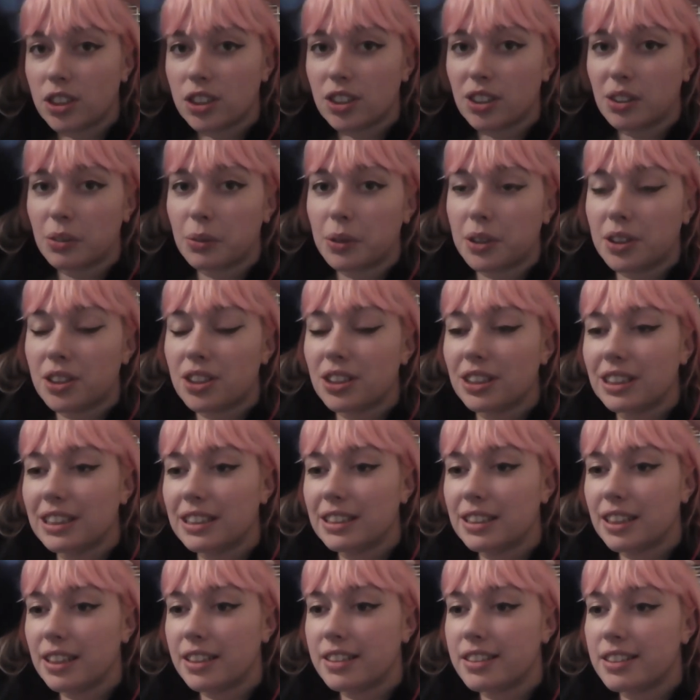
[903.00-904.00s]
finishing watching
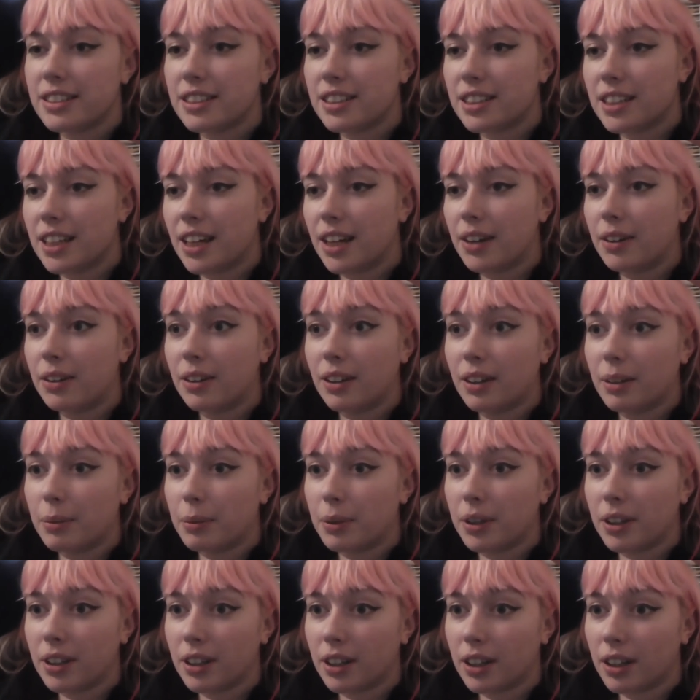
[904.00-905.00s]
EastEnders now, and then
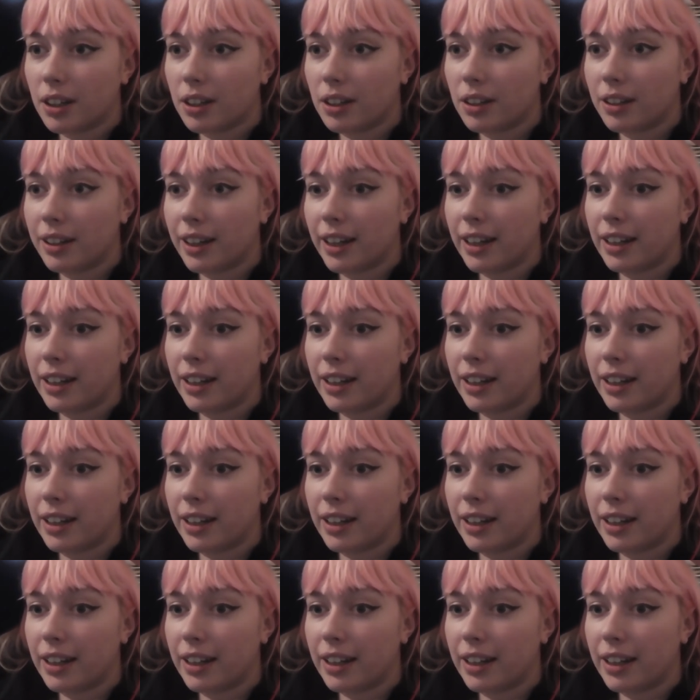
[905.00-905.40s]
I'm gonna go